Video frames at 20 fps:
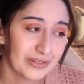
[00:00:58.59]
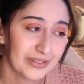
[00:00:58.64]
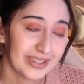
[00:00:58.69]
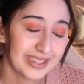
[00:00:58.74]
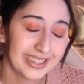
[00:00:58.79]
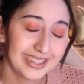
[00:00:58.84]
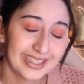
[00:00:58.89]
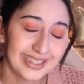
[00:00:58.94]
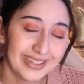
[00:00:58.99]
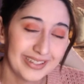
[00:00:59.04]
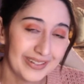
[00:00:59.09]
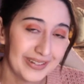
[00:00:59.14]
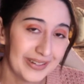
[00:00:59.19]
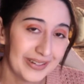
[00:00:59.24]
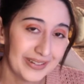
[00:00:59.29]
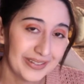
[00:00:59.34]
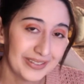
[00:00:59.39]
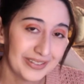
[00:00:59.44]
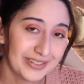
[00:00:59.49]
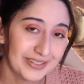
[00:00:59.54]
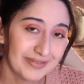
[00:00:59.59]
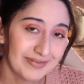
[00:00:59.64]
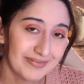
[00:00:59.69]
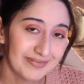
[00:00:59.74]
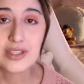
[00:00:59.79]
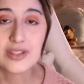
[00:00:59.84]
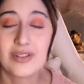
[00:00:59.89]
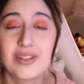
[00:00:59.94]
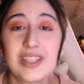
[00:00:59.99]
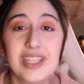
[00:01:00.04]
What do you know?
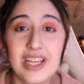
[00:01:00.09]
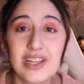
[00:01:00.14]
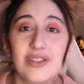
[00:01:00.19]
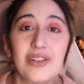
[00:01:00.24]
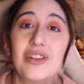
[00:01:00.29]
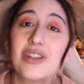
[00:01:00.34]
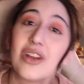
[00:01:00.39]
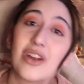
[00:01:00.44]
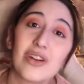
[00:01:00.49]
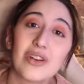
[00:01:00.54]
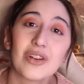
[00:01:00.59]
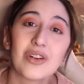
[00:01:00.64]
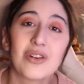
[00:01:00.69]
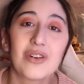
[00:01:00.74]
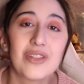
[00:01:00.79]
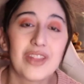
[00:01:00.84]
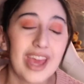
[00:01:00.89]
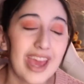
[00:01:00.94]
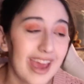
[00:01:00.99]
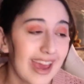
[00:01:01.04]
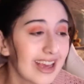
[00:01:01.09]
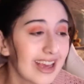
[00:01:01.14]
So it states in the article that